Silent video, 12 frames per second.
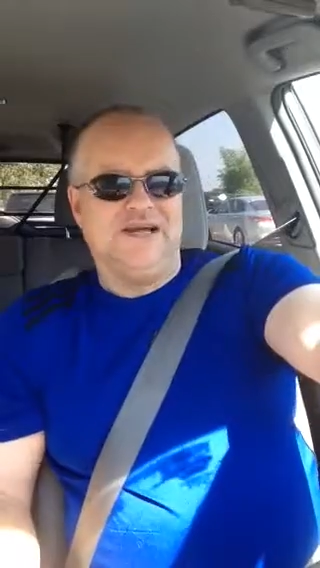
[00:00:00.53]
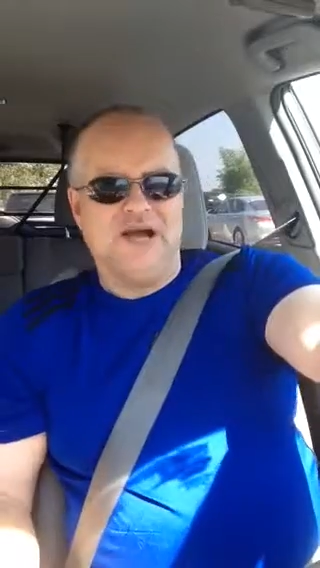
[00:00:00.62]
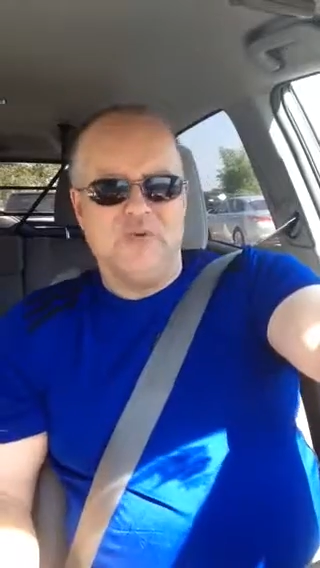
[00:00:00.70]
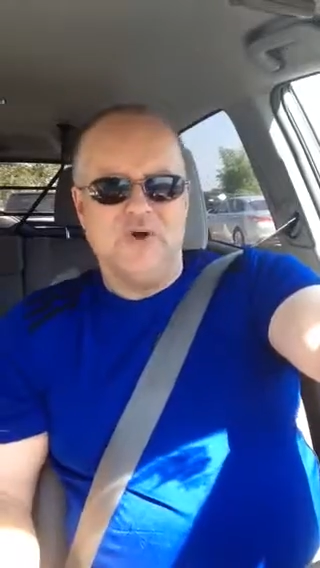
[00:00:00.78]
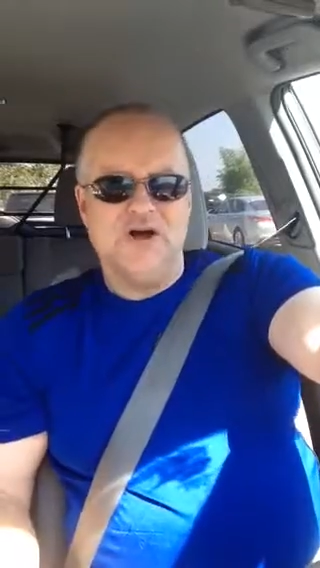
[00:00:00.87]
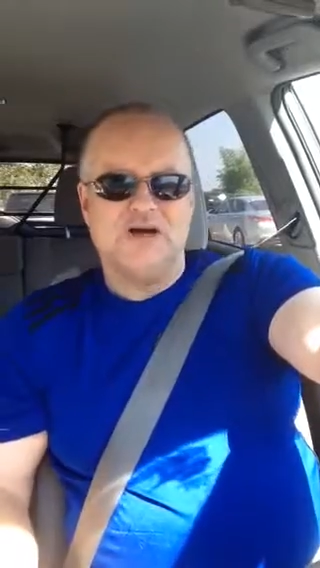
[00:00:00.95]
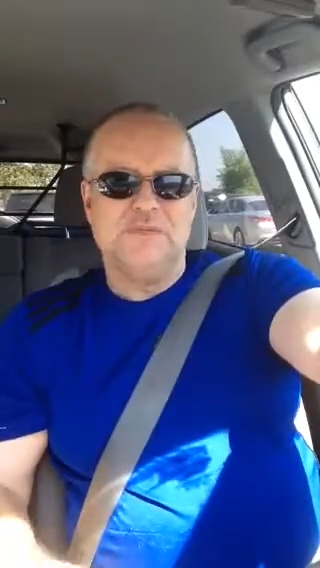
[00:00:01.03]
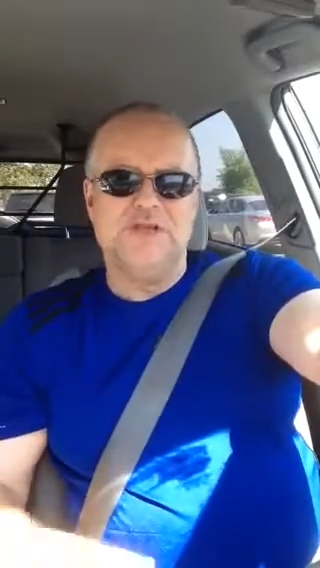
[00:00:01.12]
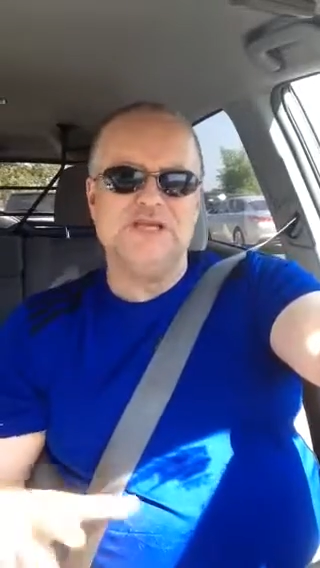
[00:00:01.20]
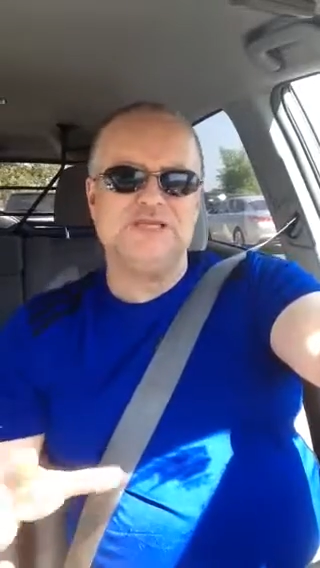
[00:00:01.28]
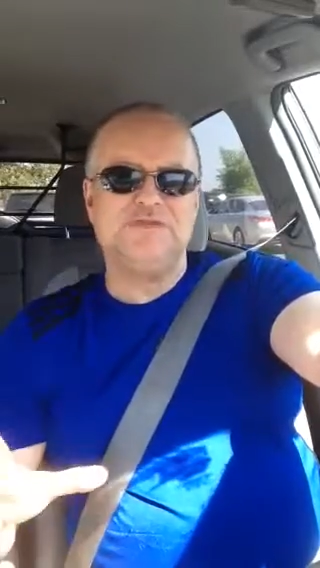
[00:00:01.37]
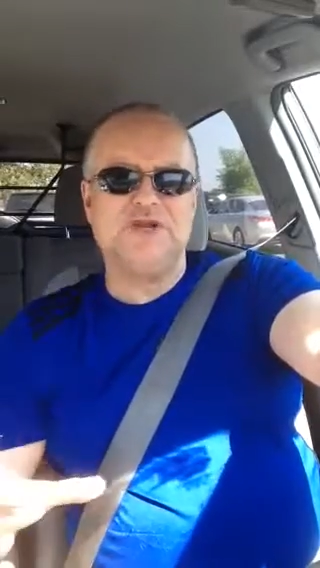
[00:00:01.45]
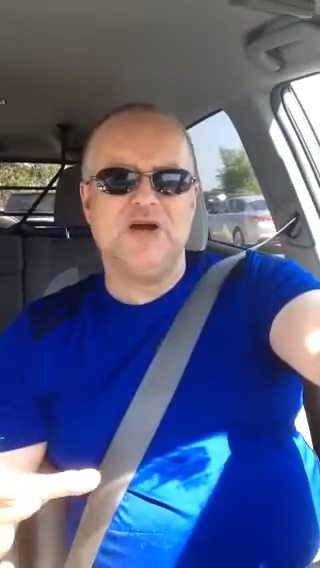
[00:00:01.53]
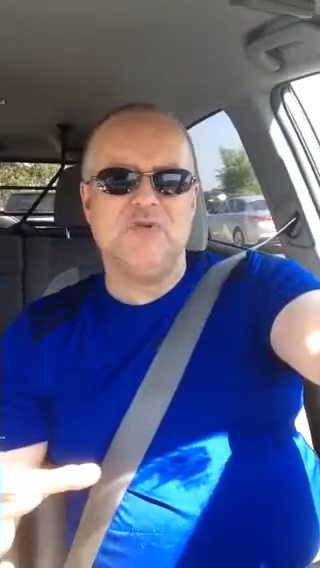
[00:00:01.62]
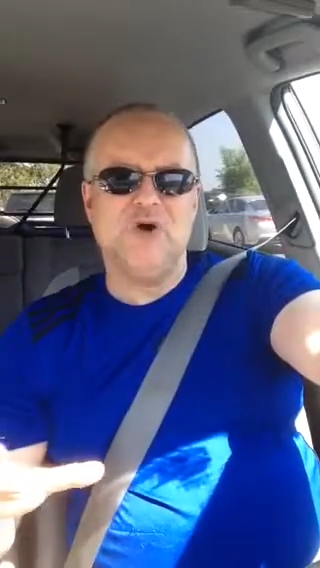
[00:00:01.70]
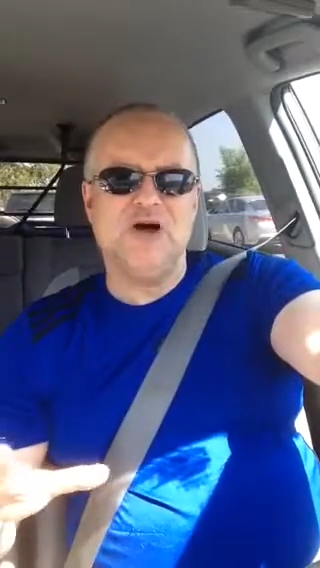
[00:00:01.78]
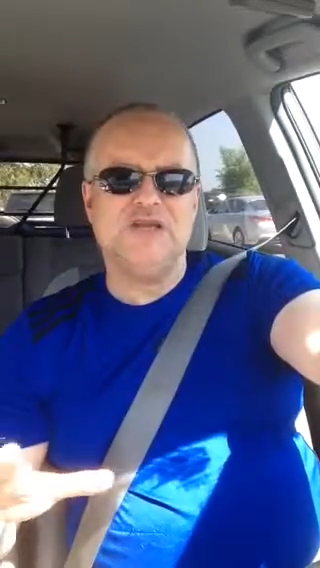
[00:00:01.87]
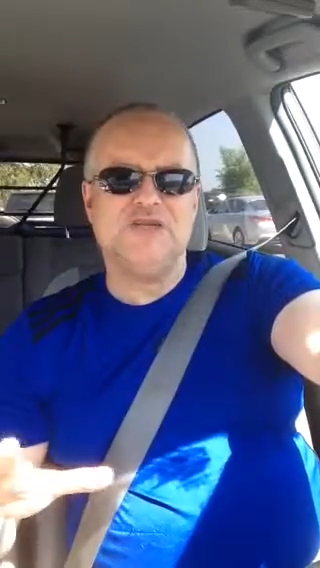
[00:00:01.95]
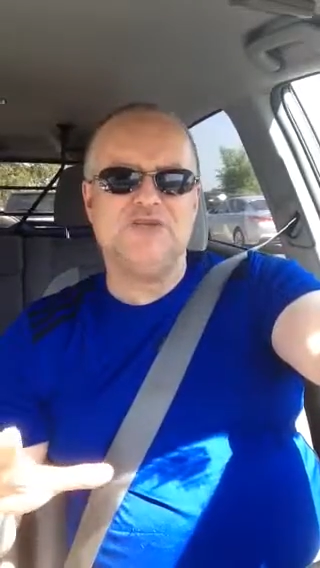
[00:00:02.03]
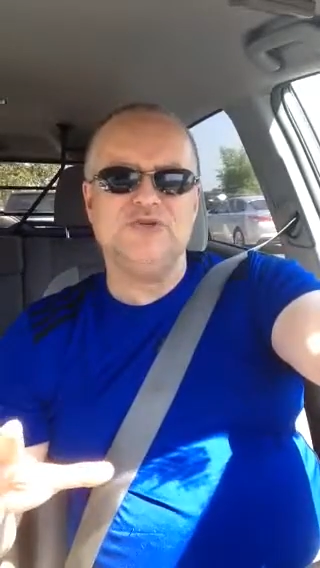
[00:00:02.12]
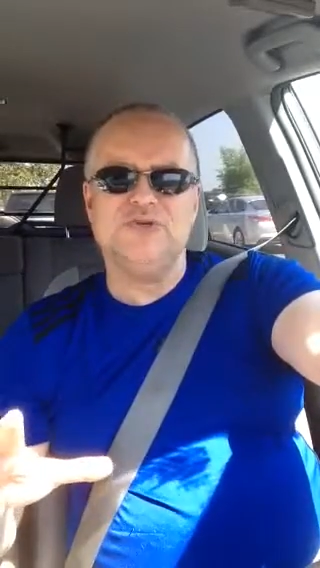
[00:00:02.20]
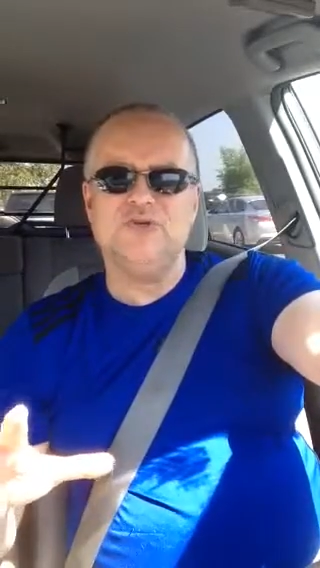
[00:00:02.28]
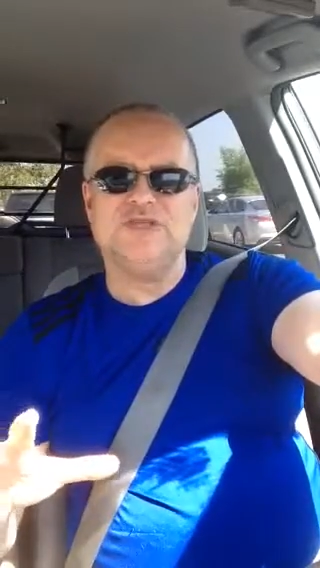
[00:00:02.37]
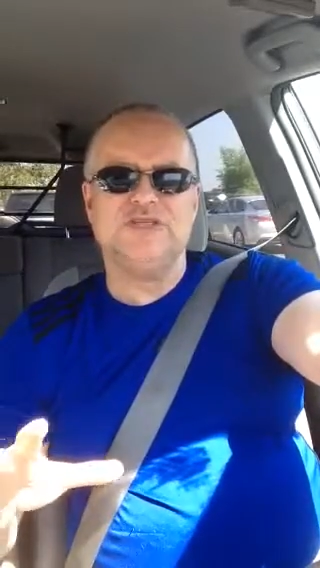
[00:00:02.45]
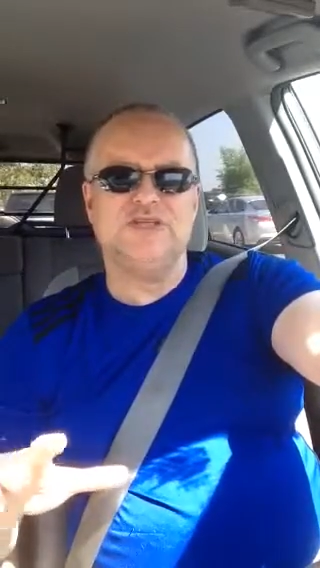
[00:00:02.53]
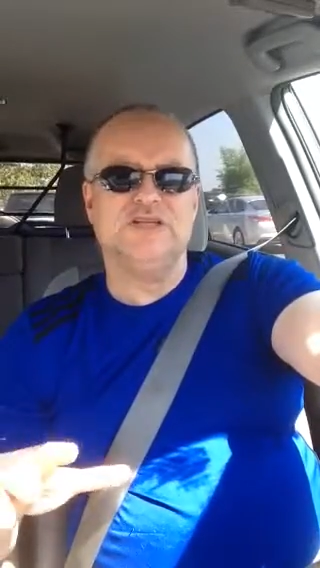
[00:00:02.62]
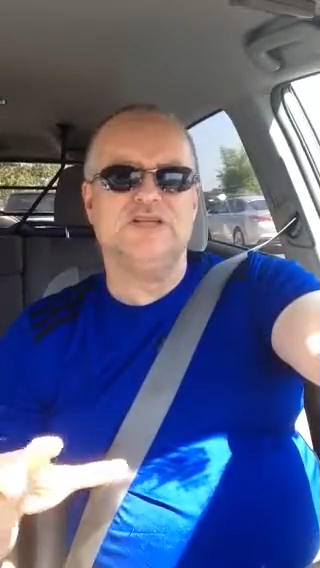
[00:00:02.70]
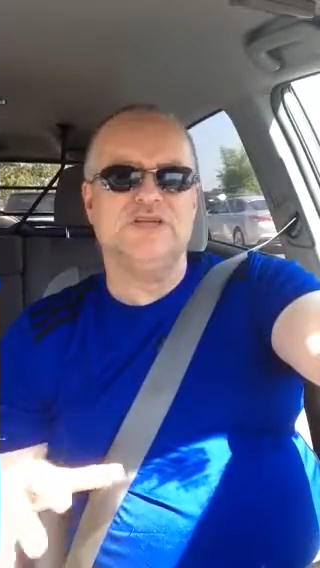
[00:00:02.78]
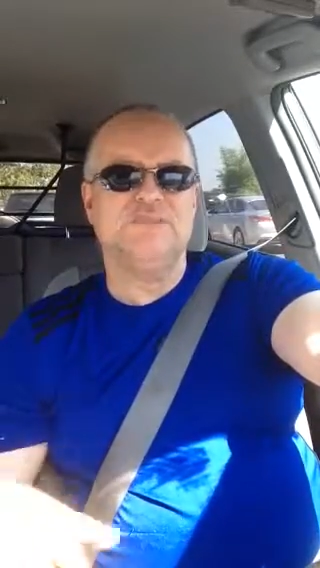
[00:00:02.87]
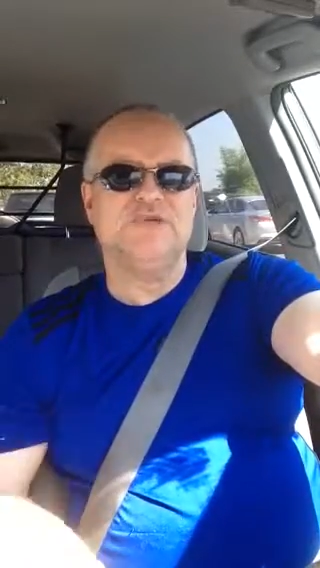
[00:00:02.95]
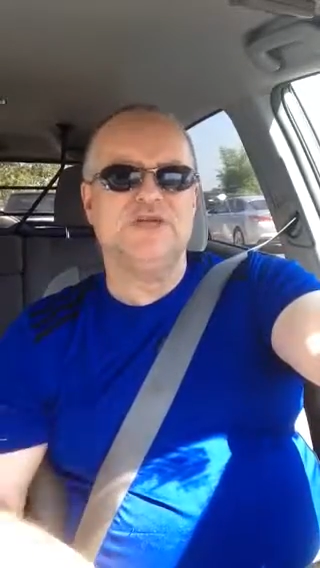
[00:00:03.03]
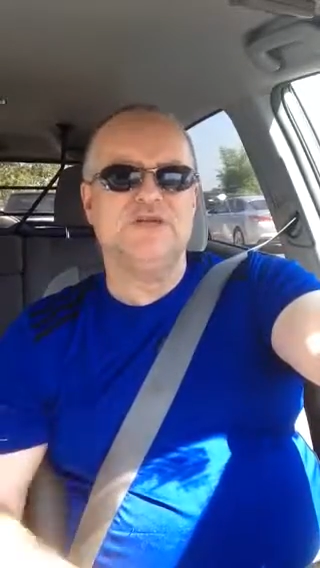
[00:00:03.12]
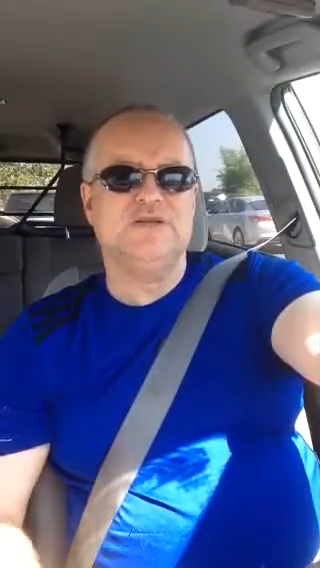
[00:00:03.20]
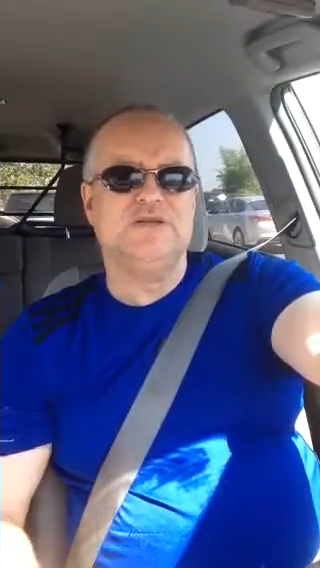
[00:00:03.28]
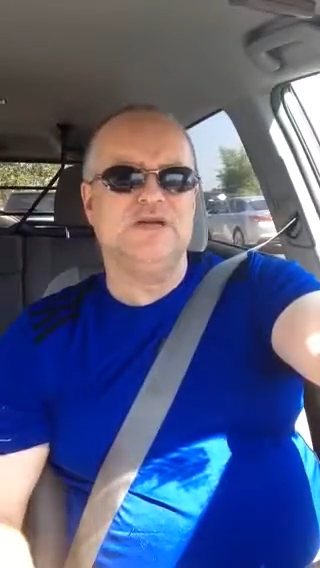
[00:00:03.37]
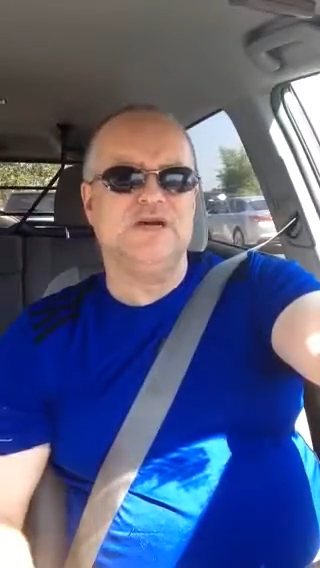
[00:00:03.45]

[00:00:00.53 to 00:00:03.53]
Hi, welcome. In this video, I want to do just a little update